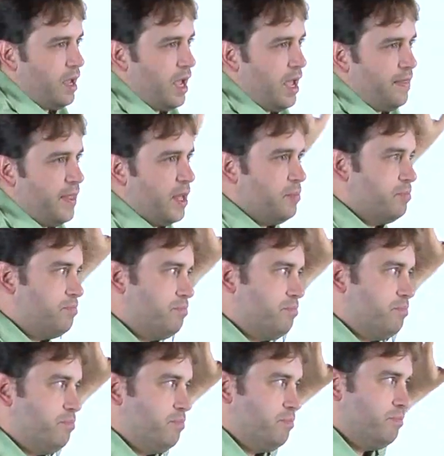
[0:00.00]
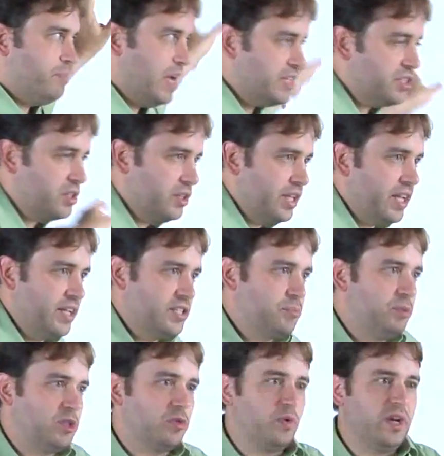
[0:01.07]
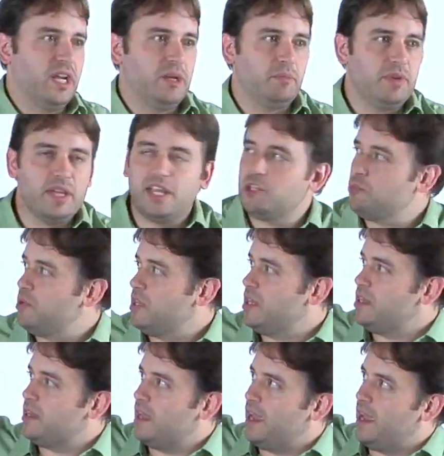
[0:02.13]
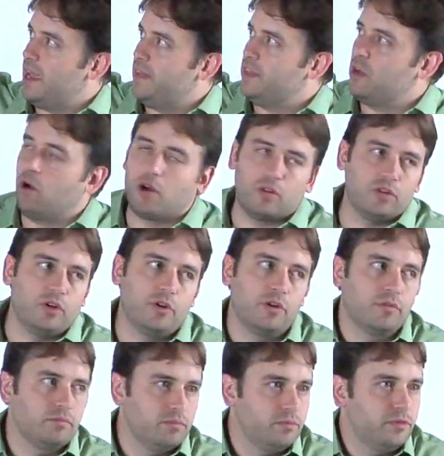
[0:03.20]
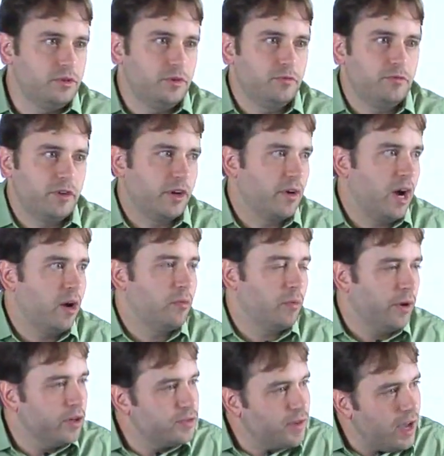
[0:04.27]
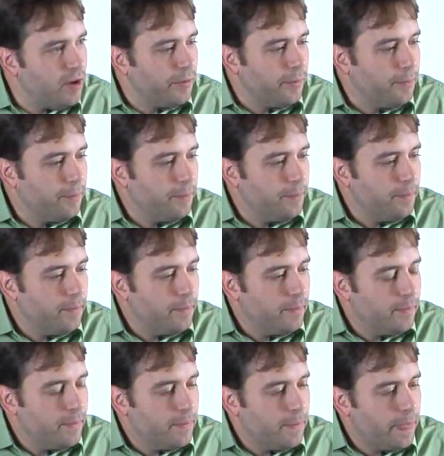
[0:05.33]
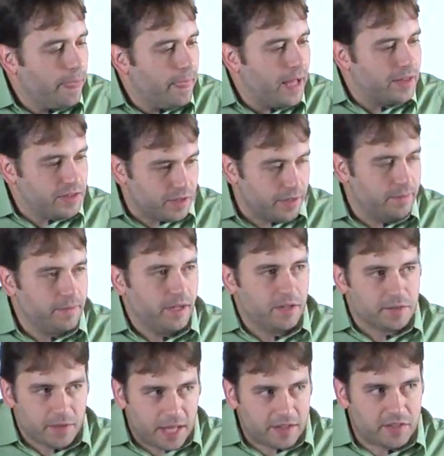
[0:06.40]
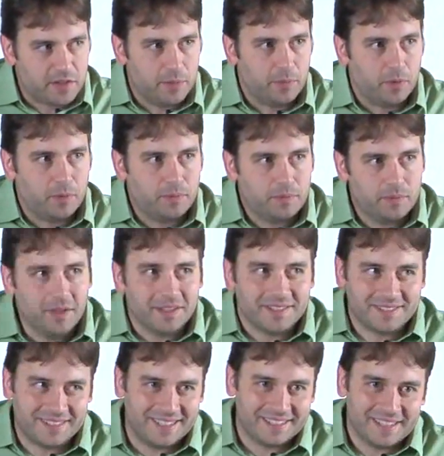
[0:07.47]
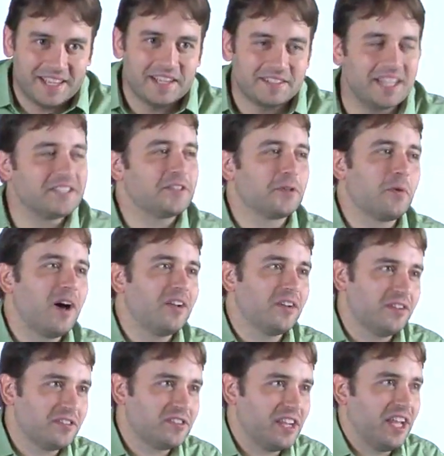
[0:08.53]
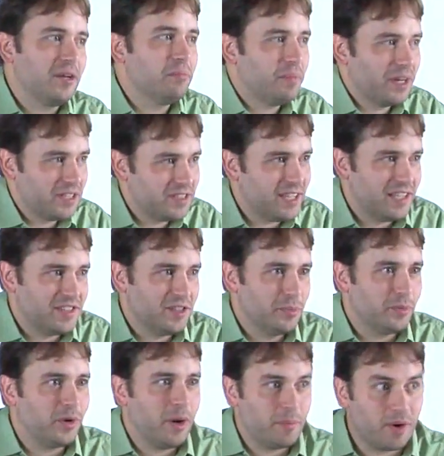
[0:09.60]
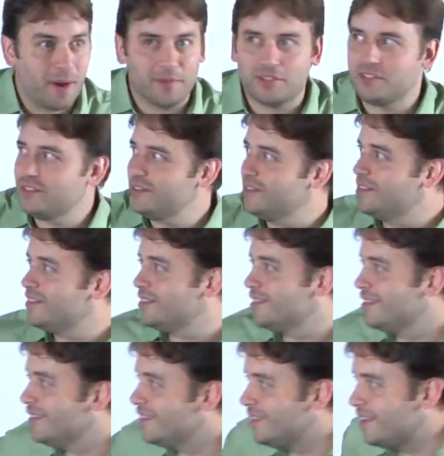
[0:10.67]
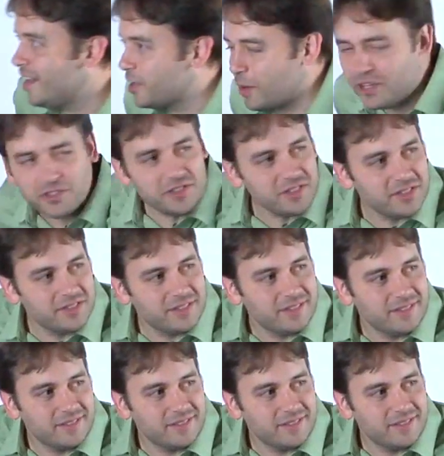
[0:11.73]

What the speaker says: And then basically it's between PHP and the autoloader to figure out where it's found. That's it. It's that simple. It takes a little while to understand, but it's that simple, I promise. Any questions?